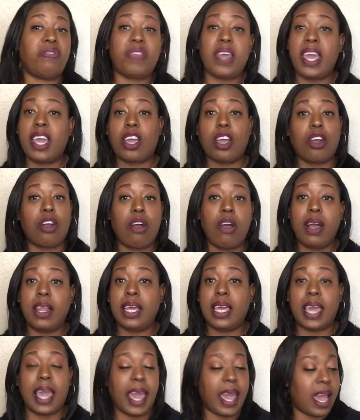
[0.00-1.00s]
thick,
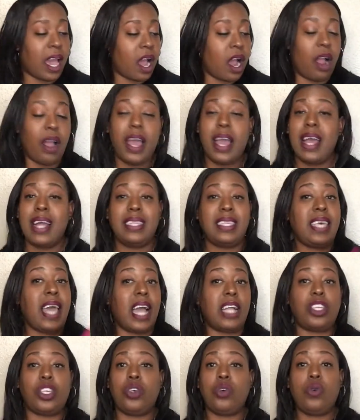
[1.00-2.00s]
curly hair,
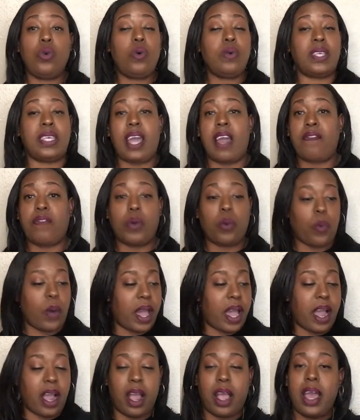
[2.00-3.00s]
tattoos
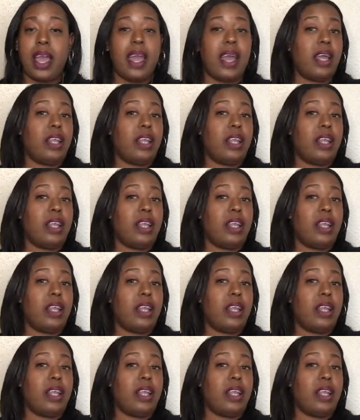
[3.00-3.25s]
everywhere,